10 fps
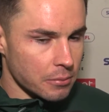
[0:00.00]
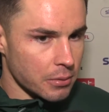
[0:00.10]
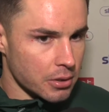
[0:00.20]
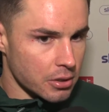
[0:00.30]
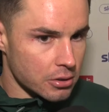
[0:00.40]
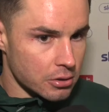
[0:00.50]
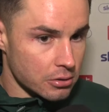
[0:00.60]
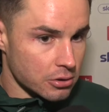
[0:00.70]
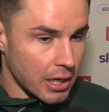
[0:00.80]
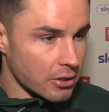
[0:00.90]

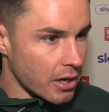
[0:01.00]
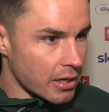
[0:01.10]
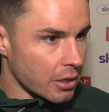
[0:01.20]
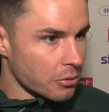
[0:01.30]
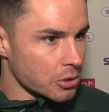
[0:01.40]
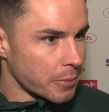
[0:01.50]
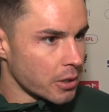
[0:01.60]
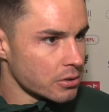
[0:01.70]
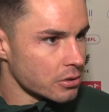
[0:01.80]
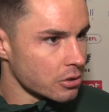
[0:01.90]
and try and grind out those
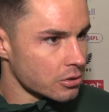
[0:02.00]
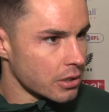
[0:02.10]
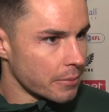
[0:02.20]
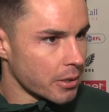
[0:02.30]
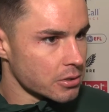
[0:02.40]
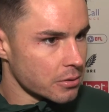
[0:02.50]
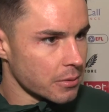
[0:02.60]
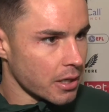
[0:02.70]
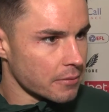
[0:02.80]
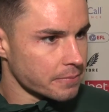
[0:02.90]
points and those 3 points when
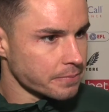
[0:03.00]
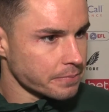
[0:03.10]
we can.